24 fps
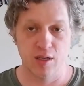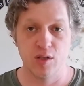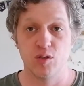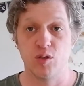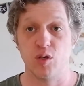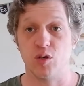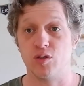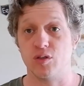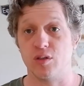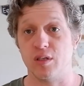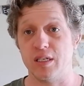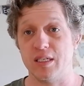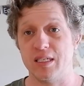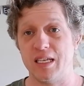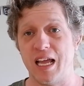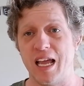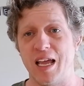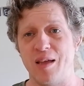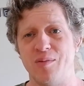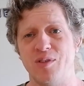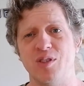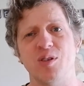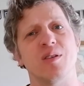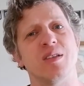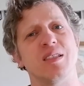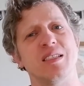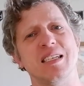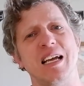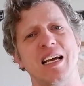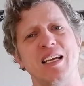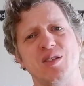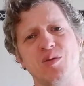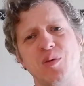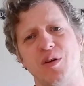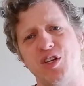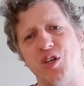socially tame. So it's
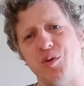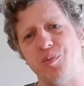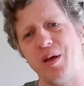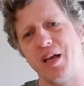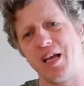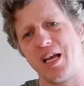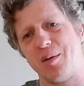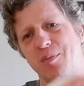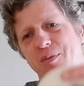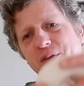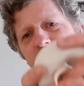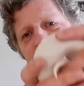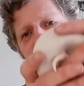nice when you pick up a